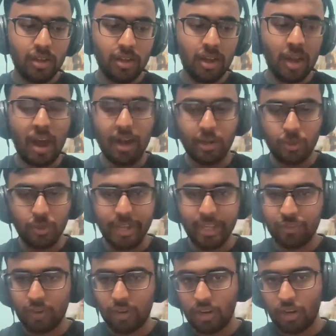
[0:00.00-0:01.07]
hard to reach
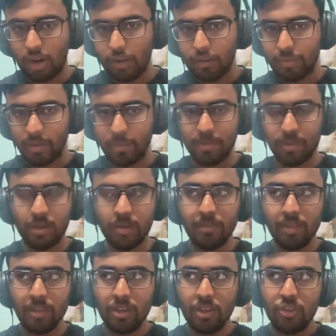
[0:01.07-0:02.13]
for a lot of people.
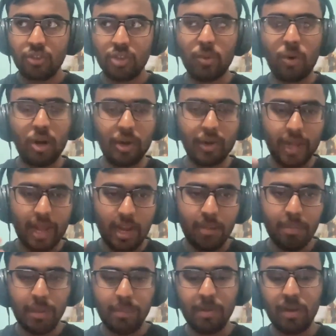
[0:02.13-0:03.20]
So, I want to get
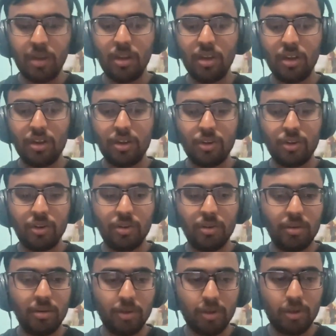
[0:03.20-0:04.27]
people
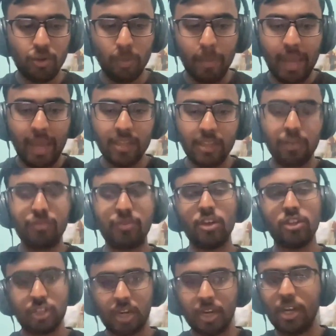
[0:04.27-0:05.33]
to make their
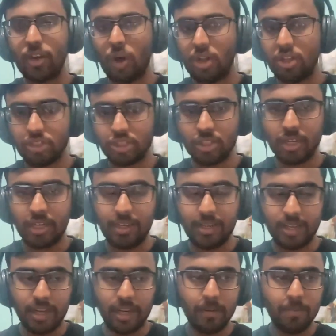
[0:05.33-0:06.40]
first $100 in the
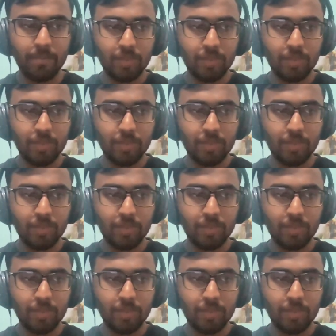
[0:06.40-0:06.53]
internet.